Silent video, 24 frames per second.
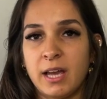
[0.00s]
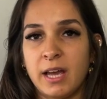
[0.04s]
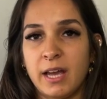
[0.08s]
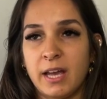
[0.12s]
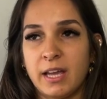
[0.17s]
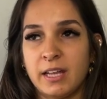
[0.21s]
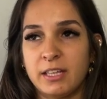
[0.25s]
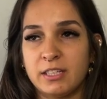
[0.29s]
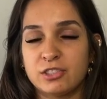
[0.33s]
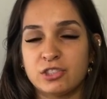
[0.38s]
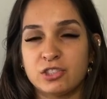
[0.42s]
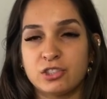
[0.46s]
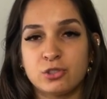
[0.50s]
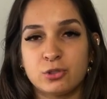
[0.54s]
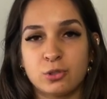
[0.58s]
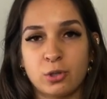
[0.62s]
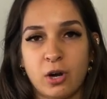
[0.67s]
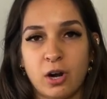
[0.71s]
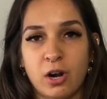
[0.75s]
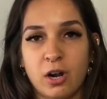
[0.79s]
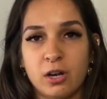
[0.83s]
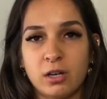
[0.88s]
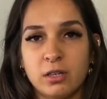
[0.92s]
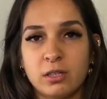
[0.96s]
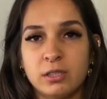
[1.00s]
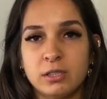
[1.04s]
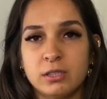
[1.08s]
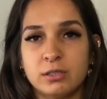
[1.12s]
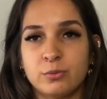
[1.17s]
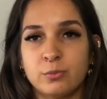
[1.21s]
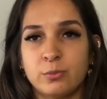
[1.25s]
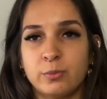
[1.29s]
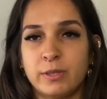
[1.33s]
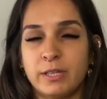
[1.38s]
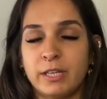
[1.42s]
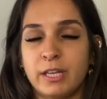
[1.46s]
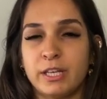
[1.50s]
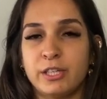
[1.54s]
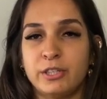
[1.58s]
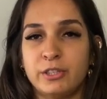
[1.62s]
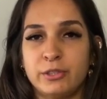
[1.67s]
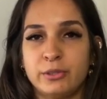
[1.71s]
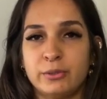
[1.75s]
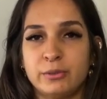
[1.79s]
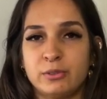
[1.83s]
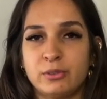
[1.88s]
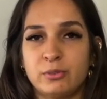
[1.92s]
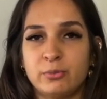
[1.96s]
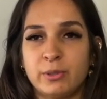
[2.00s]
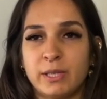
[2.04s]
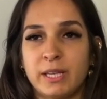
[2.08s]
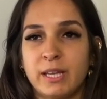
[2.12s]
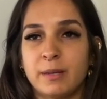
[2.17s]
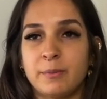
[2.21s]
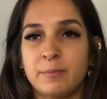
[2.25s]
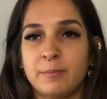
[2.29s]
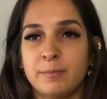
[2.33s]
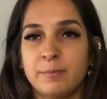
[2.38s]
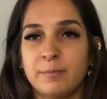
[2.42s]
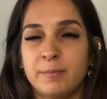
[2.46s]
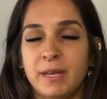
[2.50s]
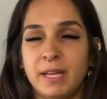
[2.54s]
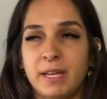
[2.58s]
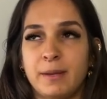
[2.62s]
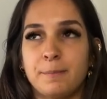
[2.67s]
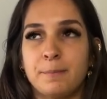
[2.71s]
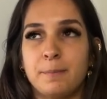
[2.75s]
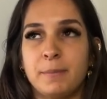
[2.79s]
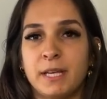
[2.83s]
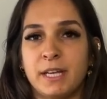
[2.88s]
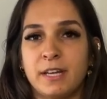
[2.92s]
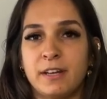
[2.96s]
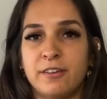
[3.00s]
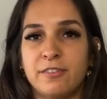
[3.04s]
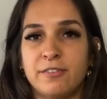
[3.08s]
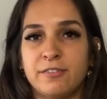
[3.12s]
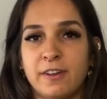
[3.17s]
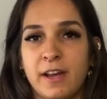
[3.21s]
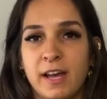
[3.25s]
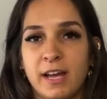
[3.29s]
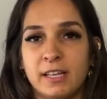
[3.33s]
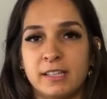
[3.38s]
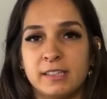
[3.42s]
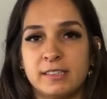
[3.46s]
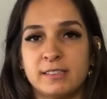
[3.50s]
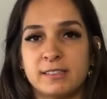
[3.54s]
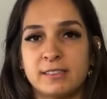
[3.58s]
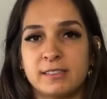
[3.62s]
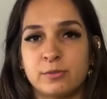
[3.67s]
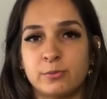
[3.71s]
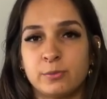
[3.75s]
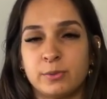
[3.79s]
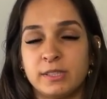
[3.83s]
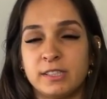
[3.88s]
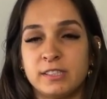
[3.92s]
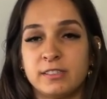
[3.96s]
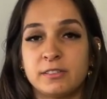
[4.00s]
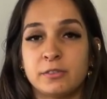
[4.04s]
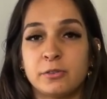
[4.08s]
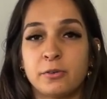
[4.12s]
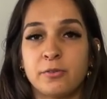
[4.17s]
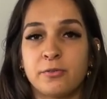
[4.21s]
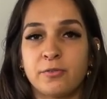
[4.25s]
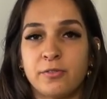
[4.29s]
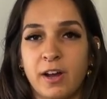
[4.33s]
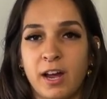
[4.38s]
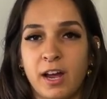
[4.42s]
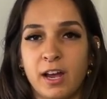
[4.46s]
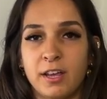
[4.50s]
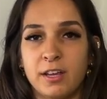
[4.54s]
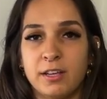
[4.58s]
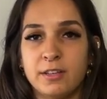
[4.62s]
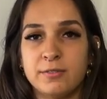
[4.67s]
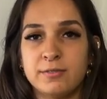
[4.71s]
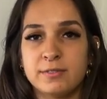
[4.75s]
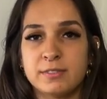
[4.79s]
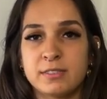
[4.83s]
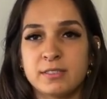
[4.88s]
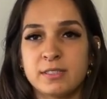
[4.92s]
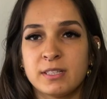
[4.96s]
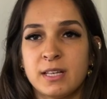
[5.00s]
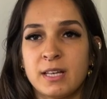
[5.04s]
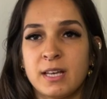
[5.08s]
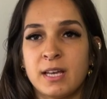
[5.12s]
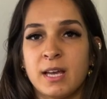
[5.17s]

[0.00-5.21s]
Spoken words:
and strong, we can make bigger fans with the 05s.